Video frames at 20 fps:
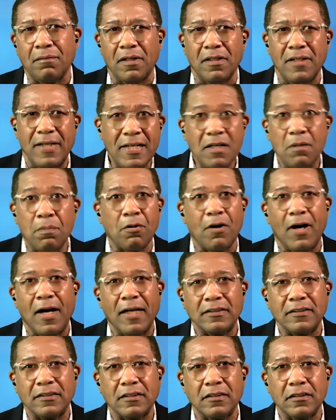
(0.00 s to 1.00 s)

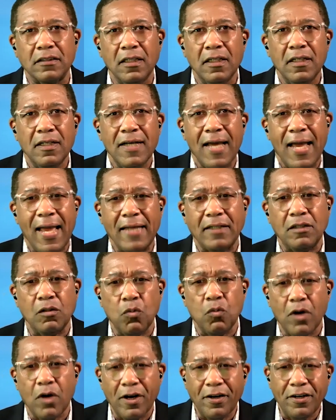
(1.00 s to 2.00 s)
enterprises had to
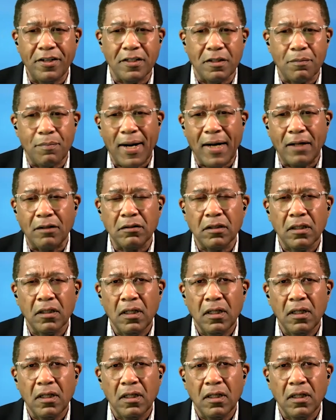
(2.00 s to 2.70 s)
worry about.